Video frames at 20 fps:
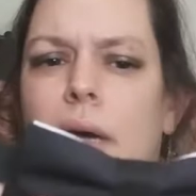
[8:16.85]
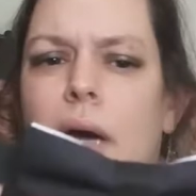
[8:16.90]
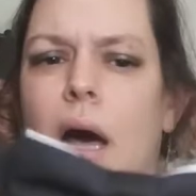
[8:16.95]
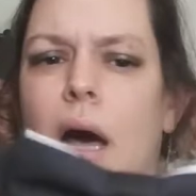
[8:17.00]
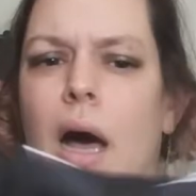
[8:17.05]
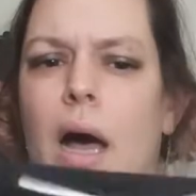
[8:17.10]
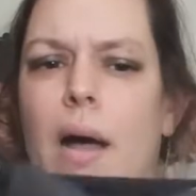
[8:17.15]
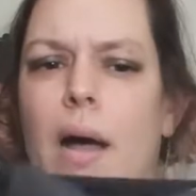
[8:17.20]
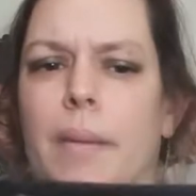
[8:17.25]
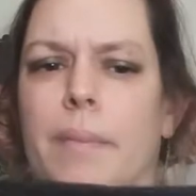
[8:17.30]

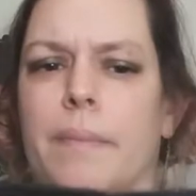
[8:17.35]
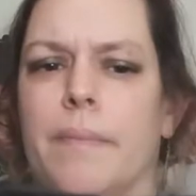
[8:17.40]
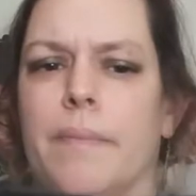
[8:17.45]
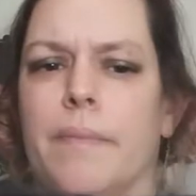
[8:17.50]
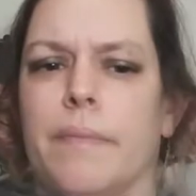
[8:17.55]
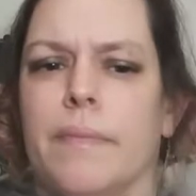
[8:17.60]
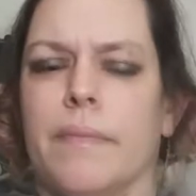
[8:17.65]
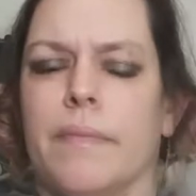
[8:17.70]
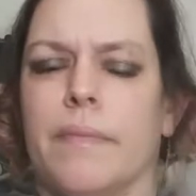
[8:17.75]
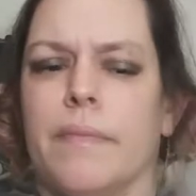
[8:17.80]

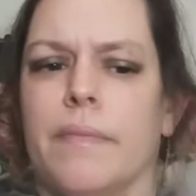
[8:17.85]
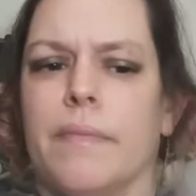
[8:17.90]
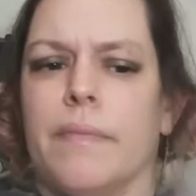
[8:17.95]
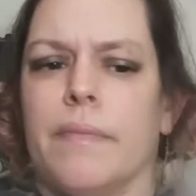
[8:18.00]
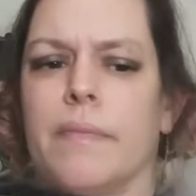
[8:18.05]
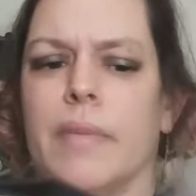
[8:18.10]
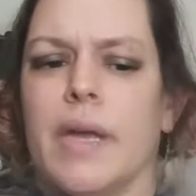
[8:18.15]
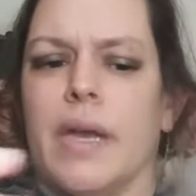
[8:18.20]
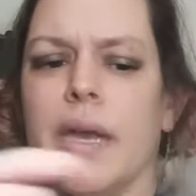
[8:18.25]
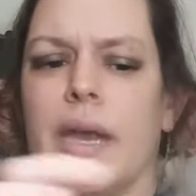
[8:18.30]
Um
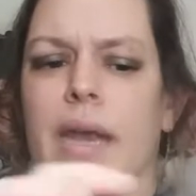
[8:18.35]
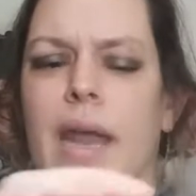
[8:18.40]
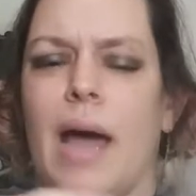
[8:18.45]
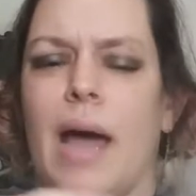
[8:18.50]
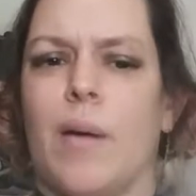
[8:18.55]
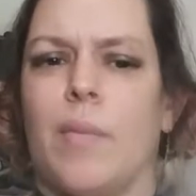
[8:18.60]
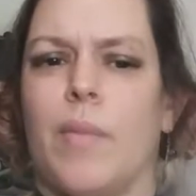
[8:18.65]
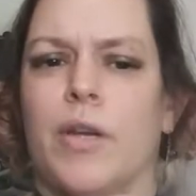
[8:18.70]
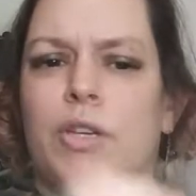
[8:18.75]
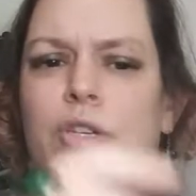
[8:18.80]
and
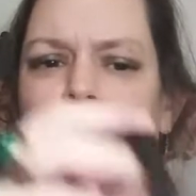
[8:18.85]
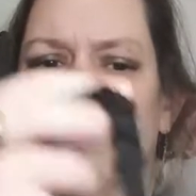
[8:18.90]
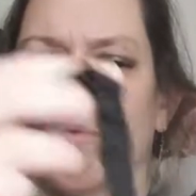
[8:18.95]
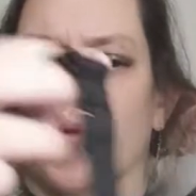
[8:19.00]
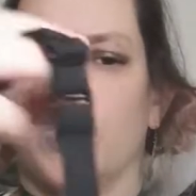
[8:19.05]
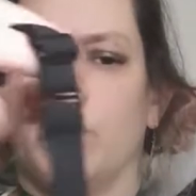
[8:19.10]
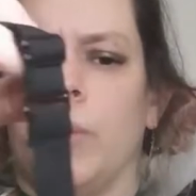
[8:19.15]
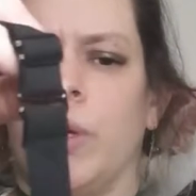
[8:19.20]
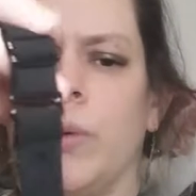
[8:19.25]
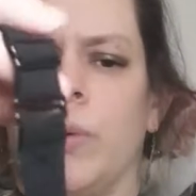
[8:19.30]
how much
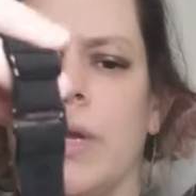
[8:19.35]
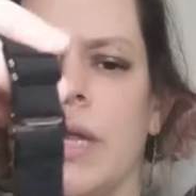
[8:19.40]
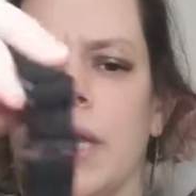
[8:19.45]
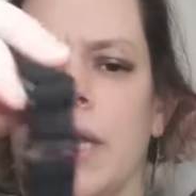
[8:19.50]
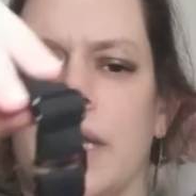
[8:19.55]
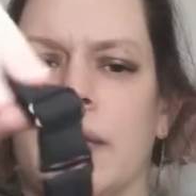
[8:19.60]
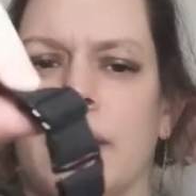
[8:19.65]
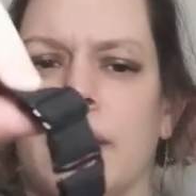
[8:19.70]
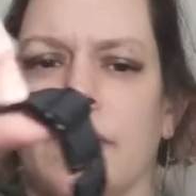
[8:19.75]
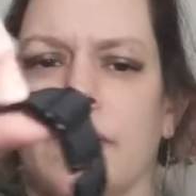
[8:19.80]
room you
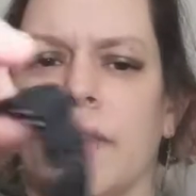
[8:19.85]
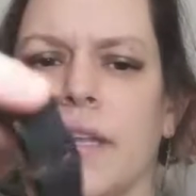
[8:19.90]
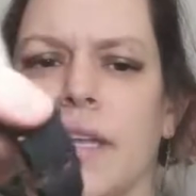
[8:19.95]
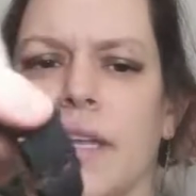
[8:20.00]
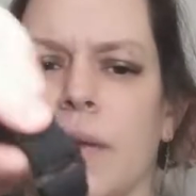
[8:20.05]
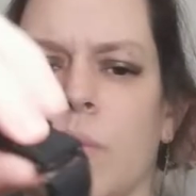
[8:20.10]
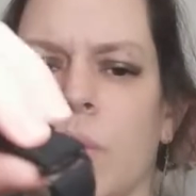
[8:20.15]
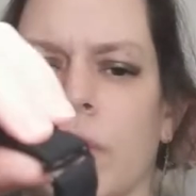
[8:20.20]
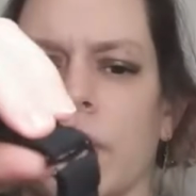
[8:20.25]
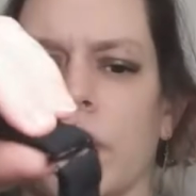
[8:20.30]
need that
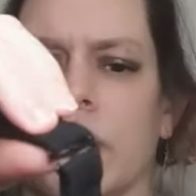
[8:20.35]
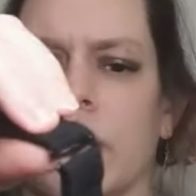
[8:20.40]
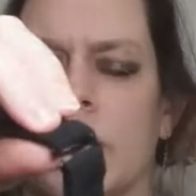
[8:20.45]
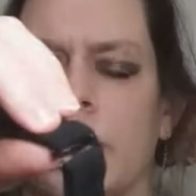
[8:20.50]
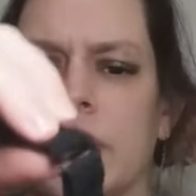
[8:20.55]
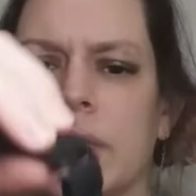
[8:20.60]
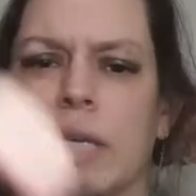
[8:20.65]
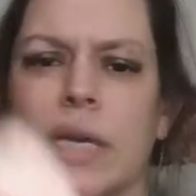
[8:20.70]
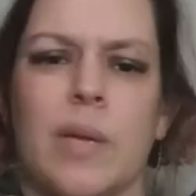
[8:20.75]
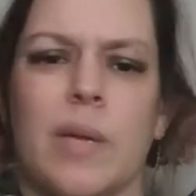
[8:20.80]
the where the
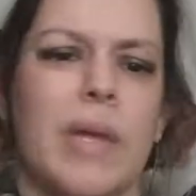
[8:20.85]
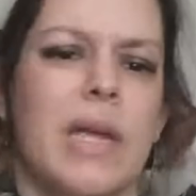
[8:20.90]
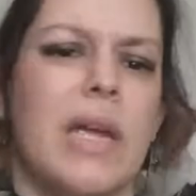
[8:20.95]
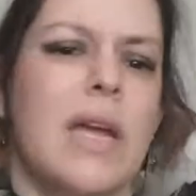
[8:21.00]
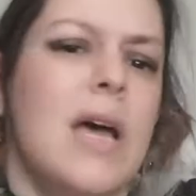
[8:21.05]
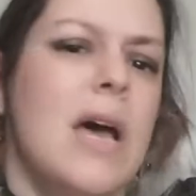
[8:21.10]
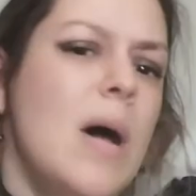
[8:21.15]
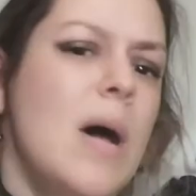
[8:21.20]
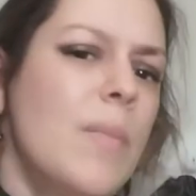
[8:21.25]
clip is going to be.